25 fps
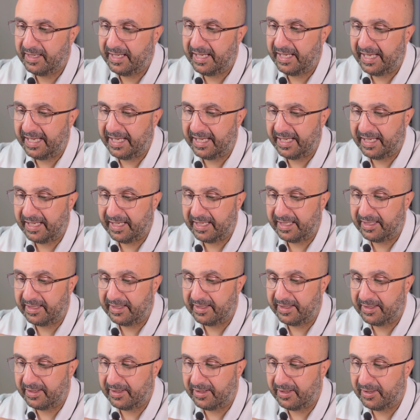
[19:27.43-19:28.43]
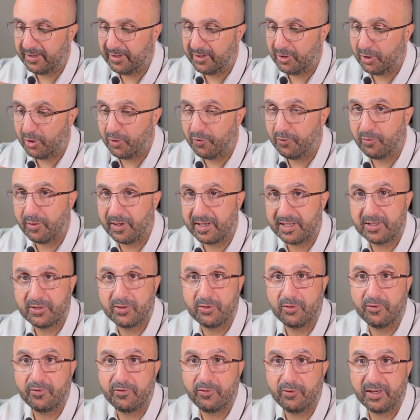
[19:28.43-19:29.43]
And otherwise,
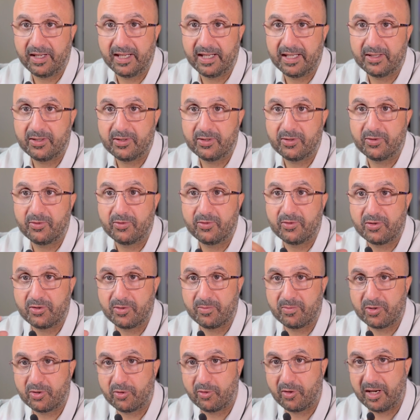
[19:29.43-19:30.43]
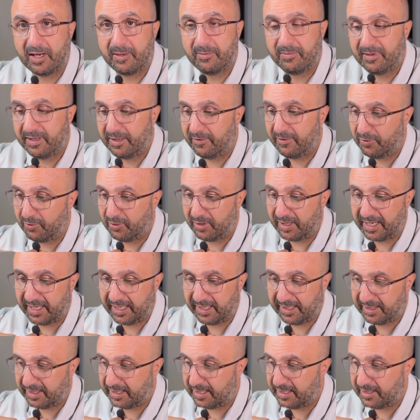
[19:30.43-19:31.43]
don't forget to subscribe if you
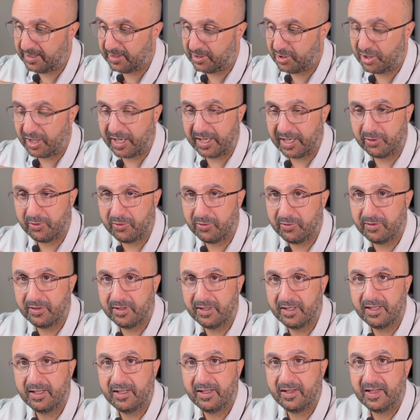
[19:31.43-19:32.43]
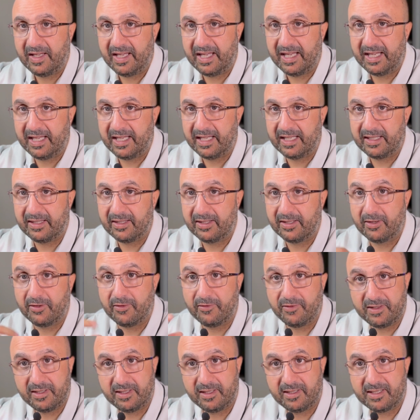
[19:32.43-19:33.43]
like this channel, and
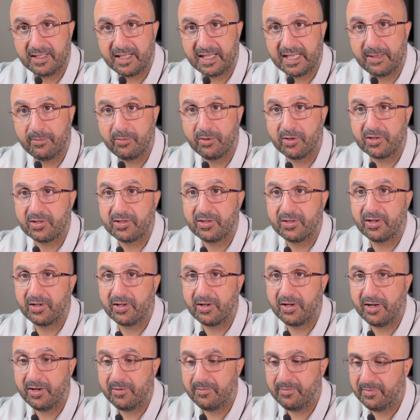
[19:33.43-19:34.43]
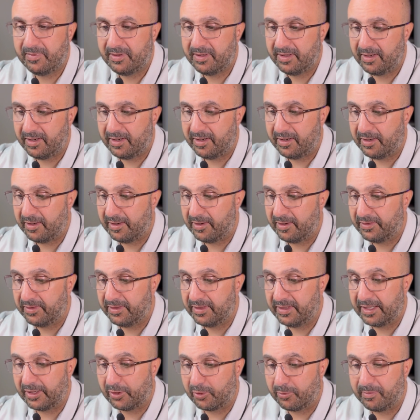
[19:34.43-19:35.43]
visit slickyblocks.com
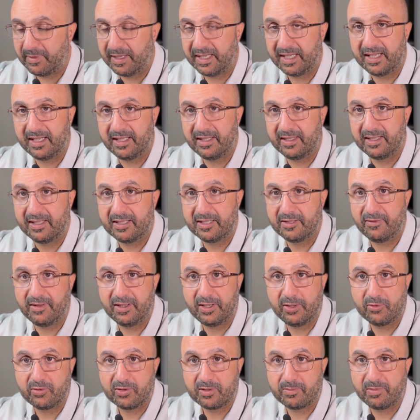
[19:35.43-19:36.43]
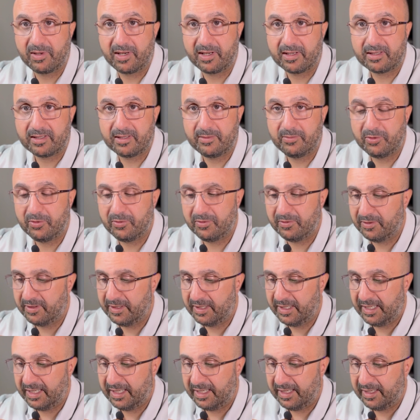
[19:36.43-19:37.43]
that are making these videos possible.
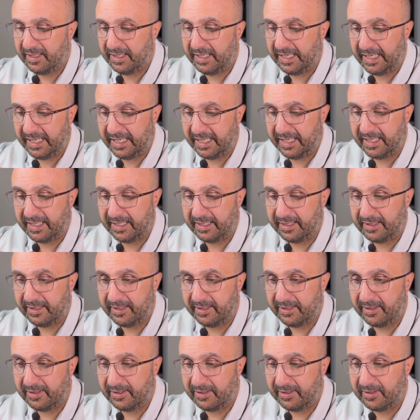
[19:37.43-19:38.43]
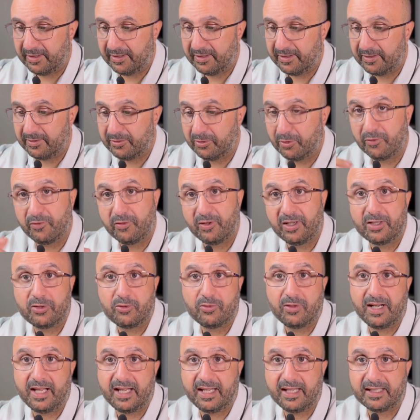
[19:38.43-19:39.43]
And don't forget
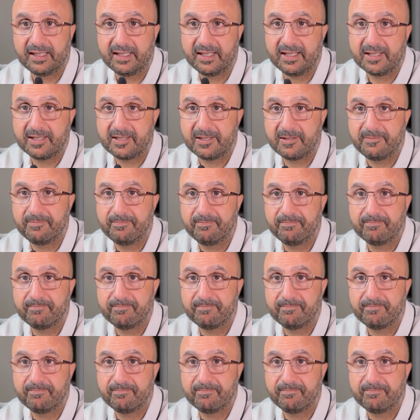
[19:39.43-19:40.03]
to like at least.